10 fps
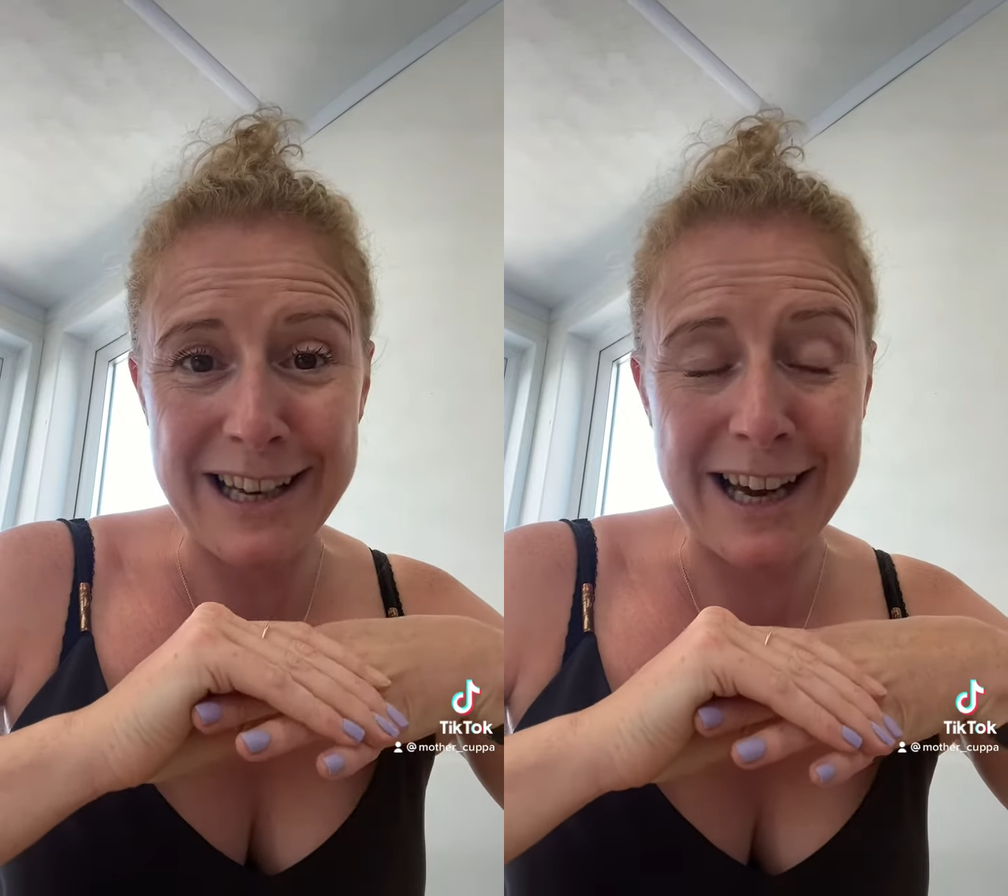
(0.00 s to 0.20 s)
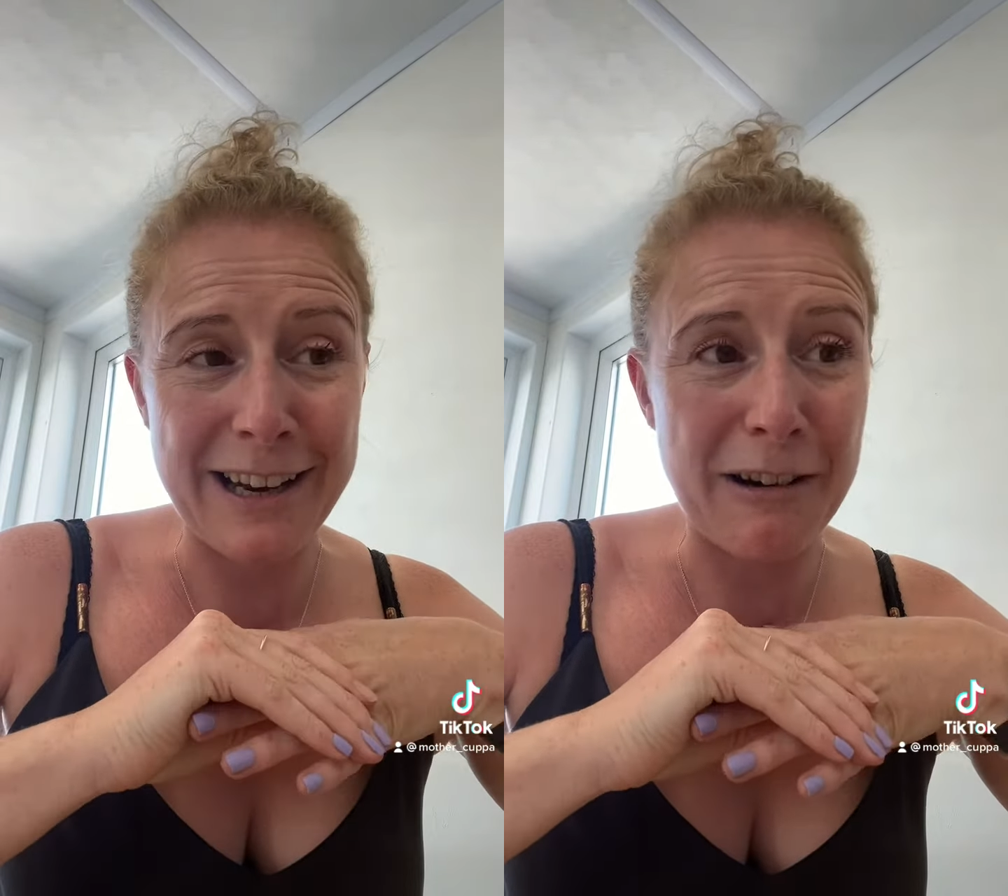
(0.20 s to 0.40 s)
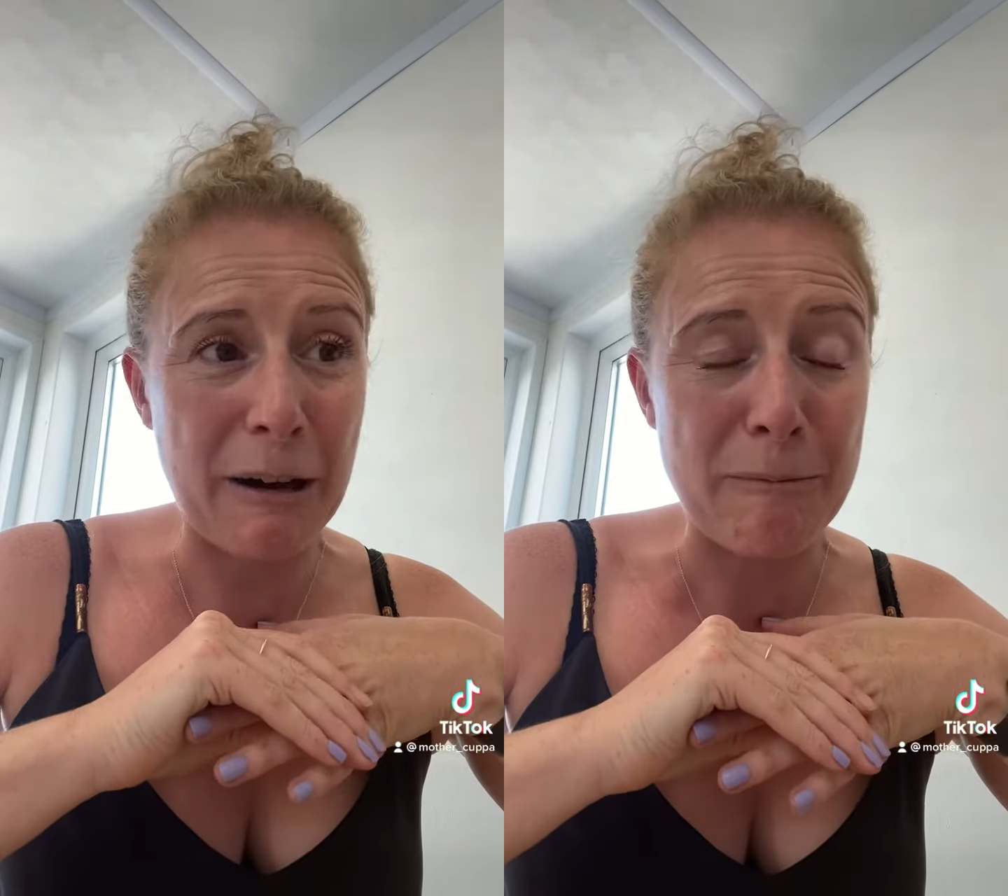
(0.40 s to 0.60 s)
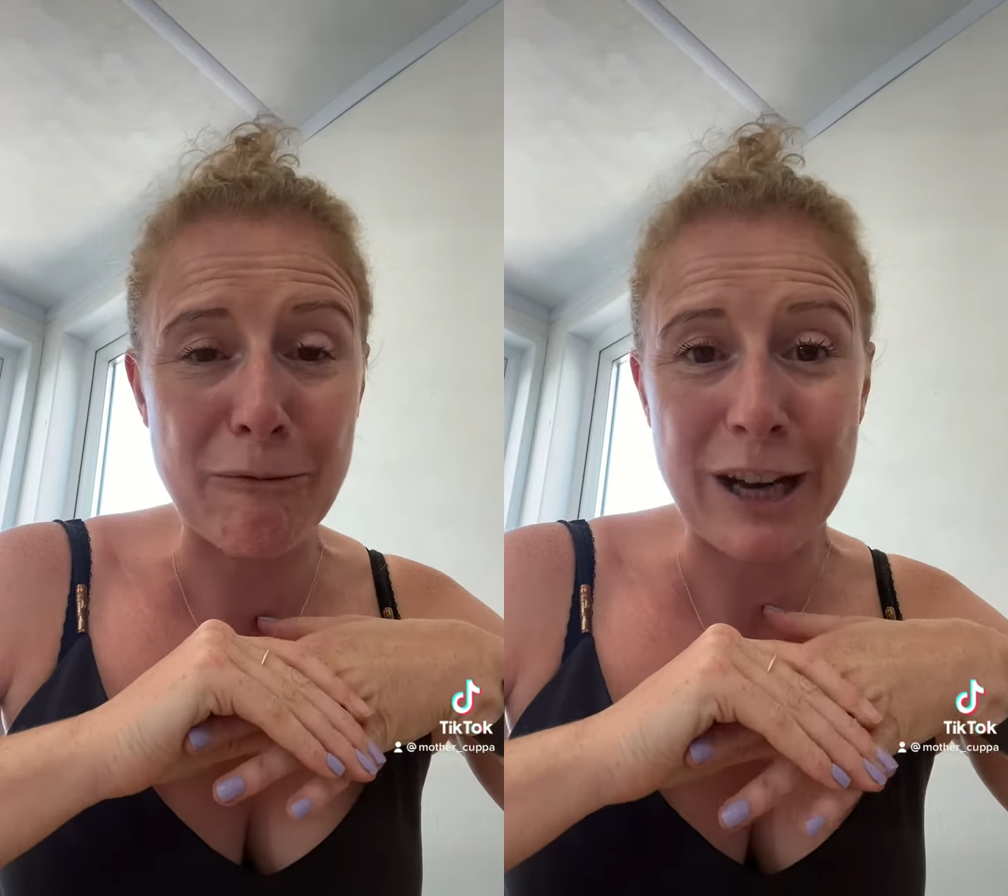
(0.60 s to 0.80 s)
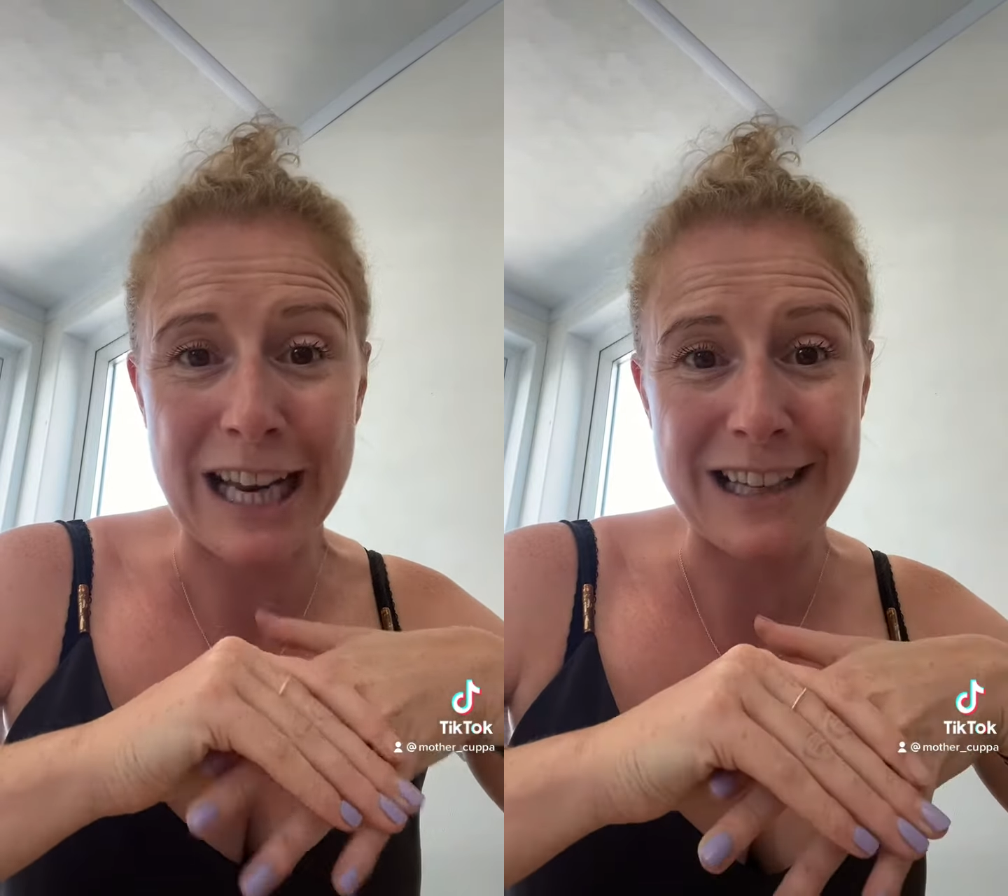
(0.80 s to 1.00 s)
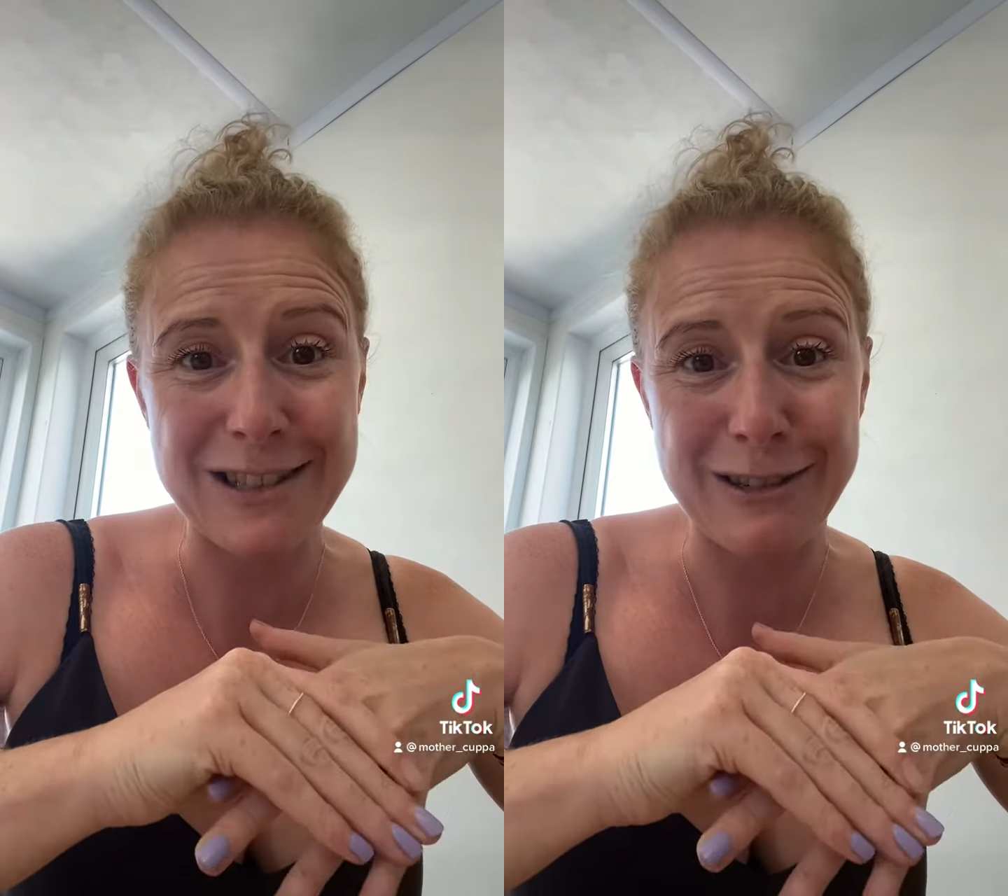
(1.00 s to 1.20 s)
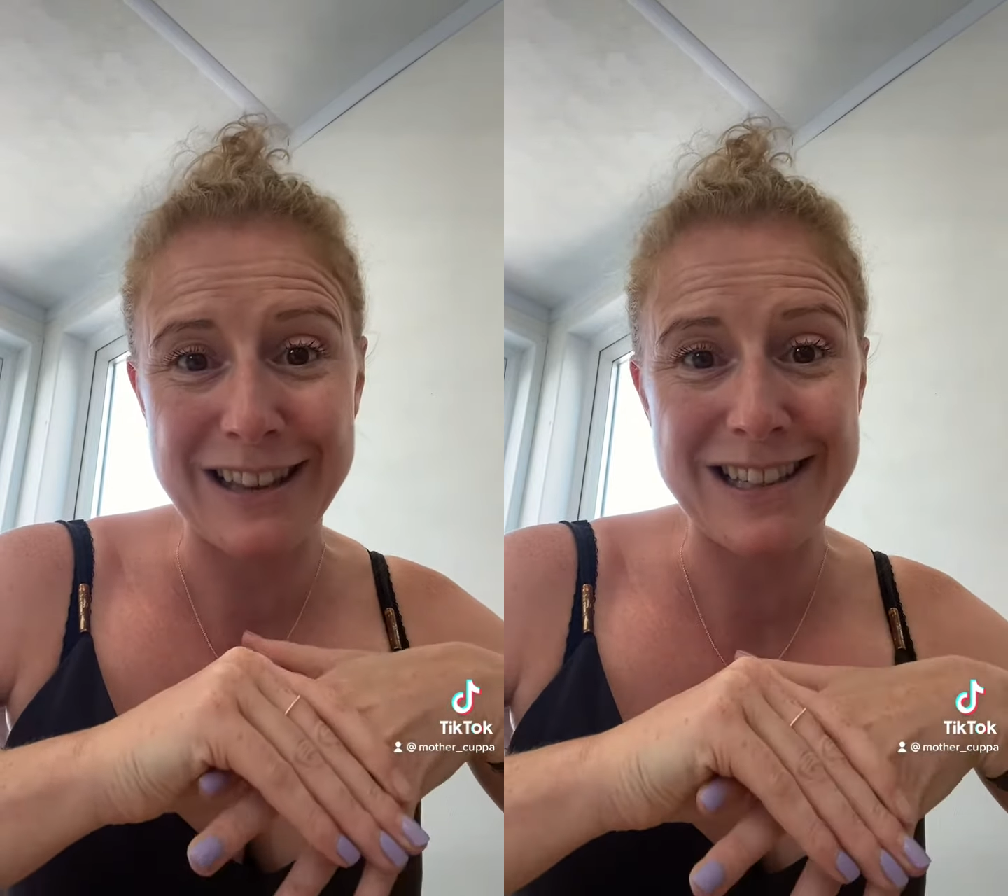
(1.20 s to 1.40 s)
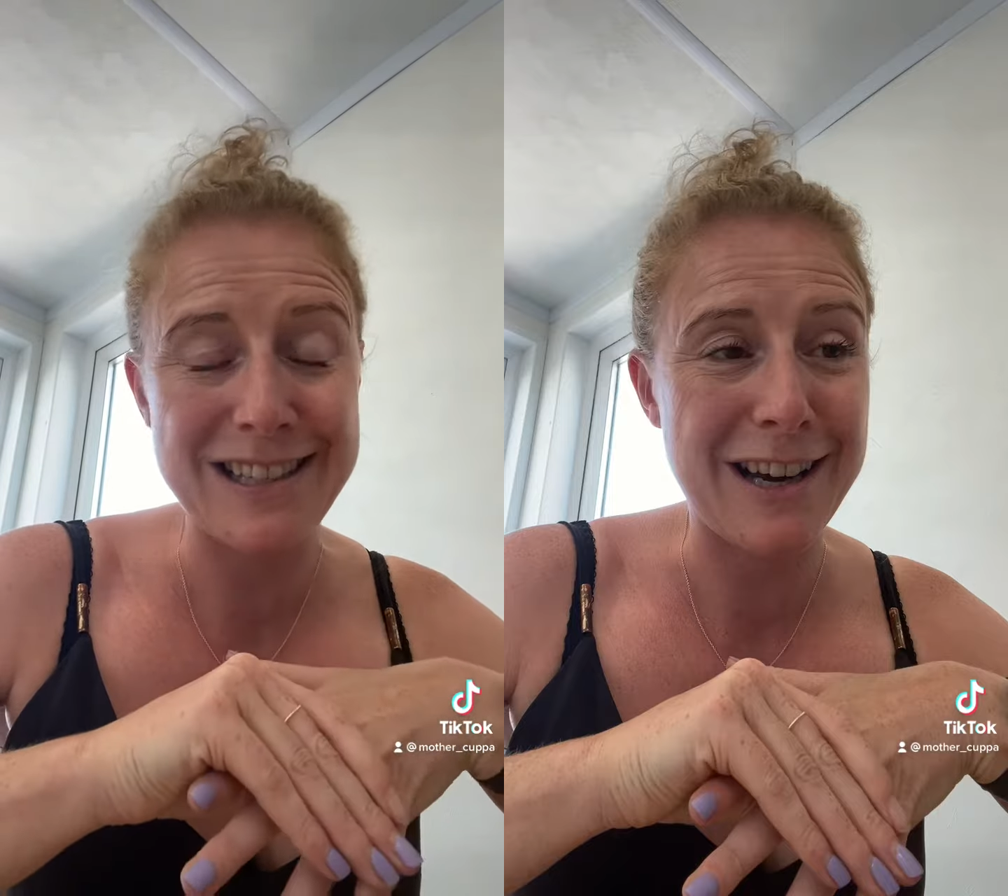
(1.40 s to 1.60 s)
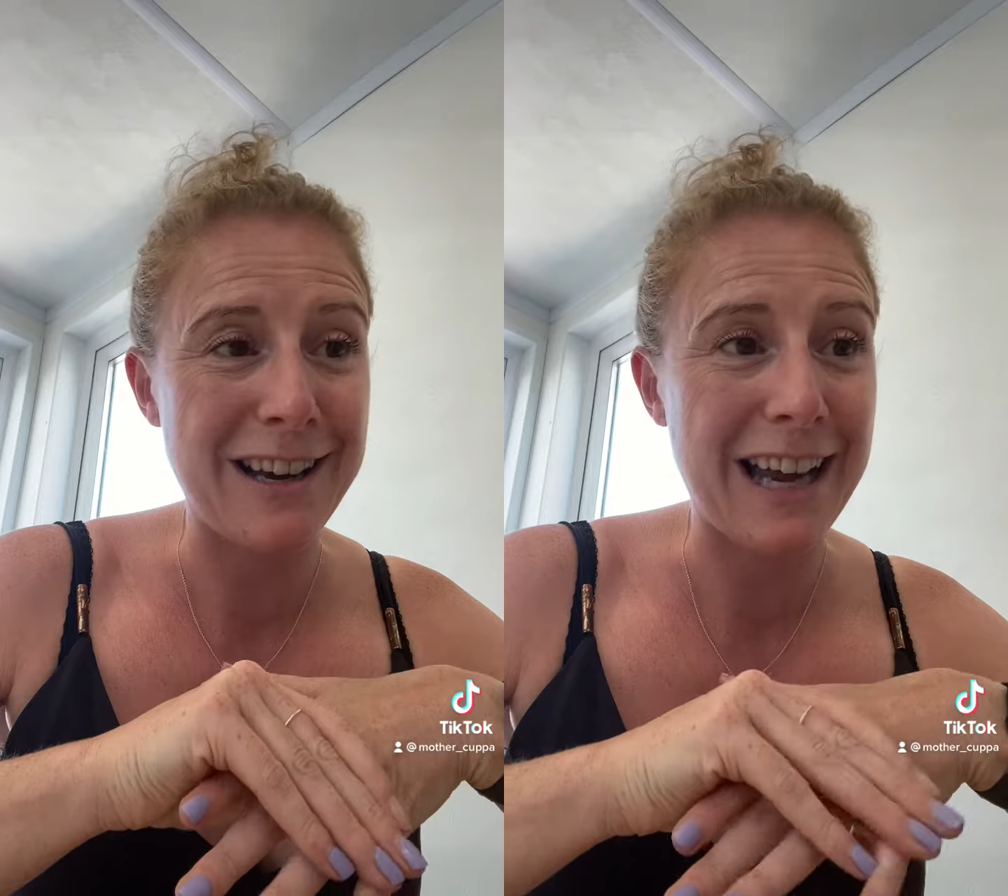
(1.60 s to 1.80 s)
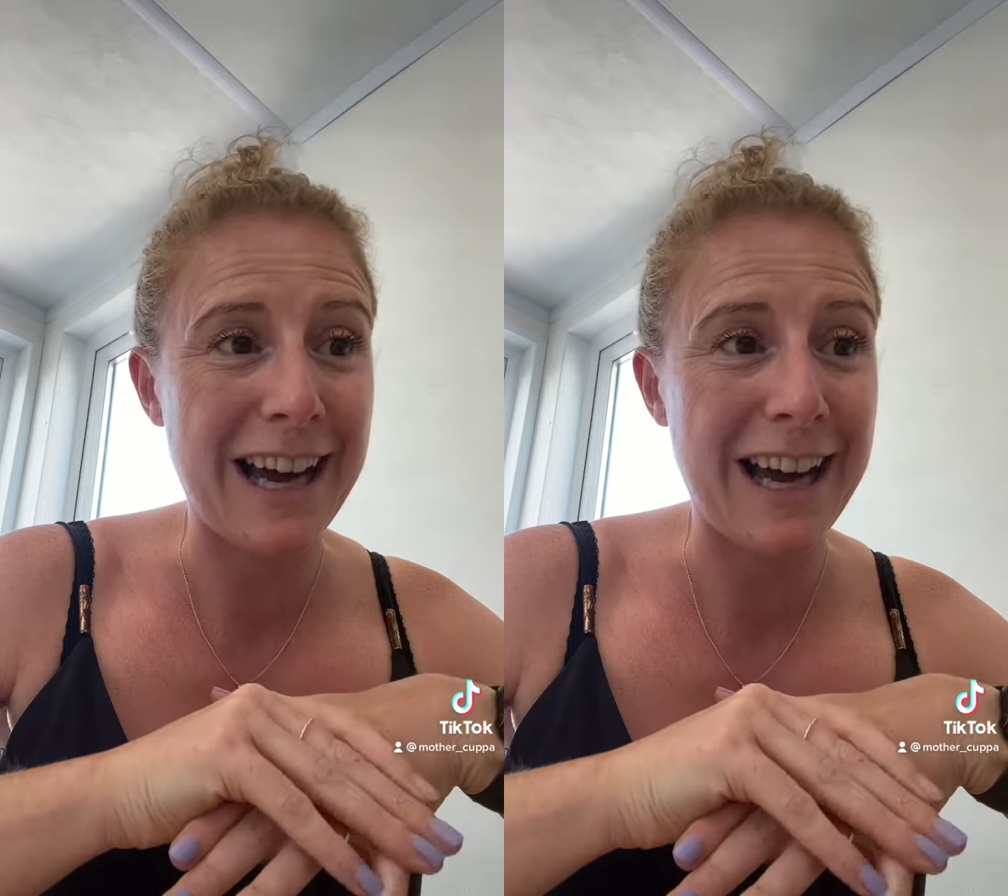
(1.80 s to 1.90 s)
and I'm really enjoying this journey.